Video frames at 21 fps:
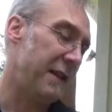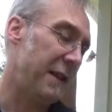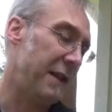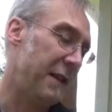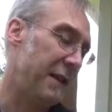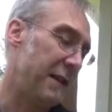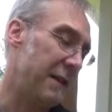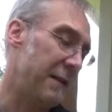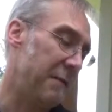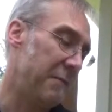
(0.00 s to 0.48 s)

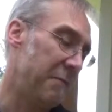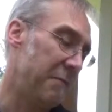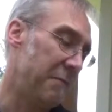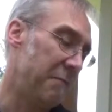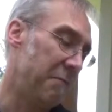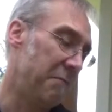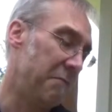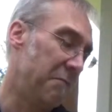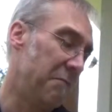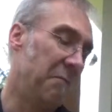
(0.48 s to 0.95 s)
And
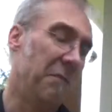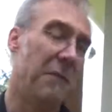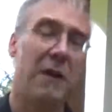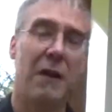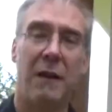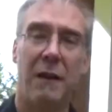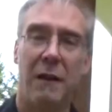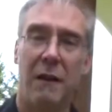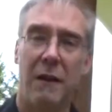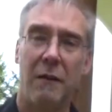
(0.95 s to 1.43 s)

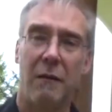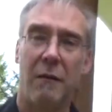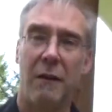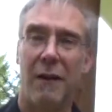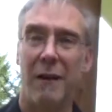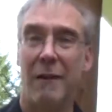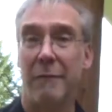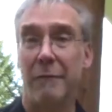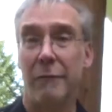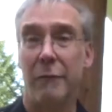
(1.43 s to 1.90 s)

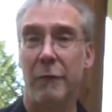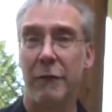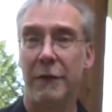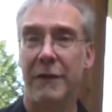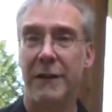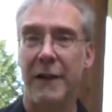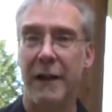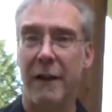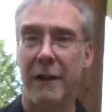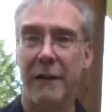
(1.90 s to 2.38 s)
um, we'll
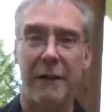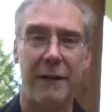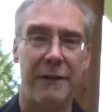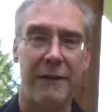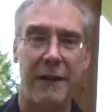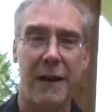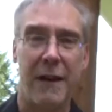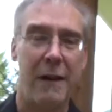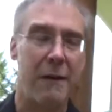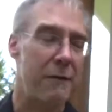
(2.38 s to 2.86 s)
see how they
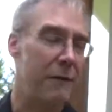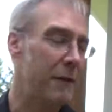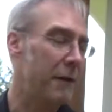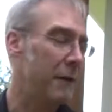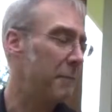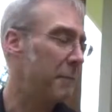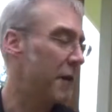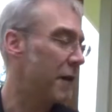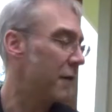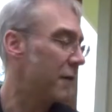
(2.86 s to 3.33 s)
sound.
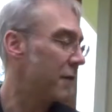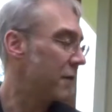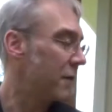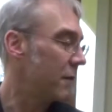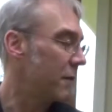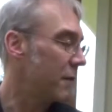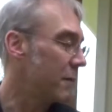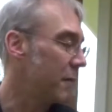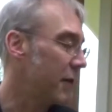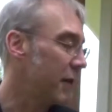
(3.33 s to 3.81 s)
I'm not
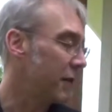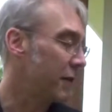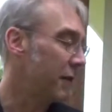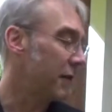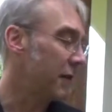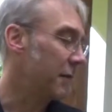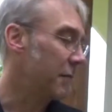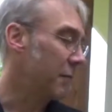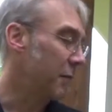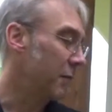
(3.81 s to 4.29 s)
sure about
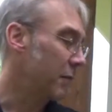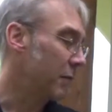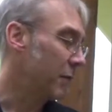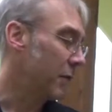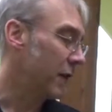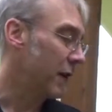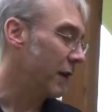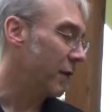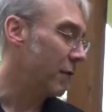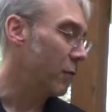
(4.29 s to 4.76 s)
the,
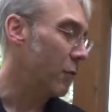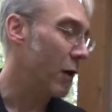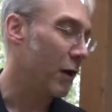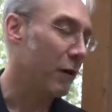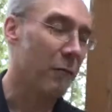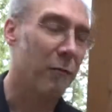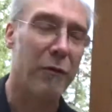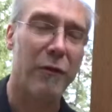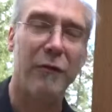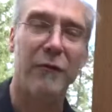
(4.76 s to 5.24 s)
you know,
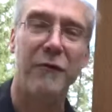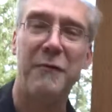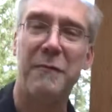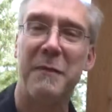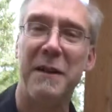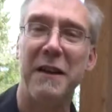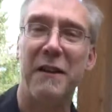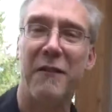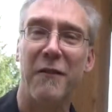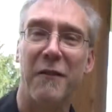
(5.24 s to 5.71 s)
waterproof
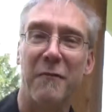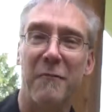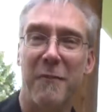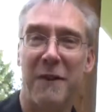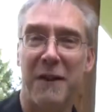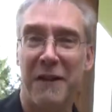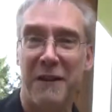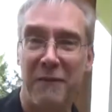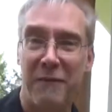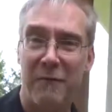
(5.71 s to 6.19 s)
speaker,
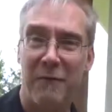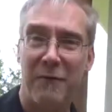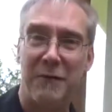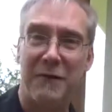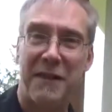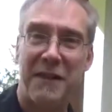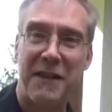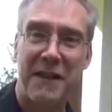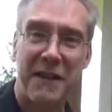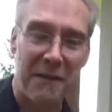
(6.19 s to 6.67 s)
but we'll
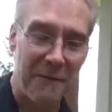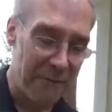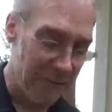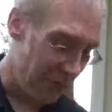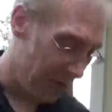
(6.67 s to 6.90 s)
see.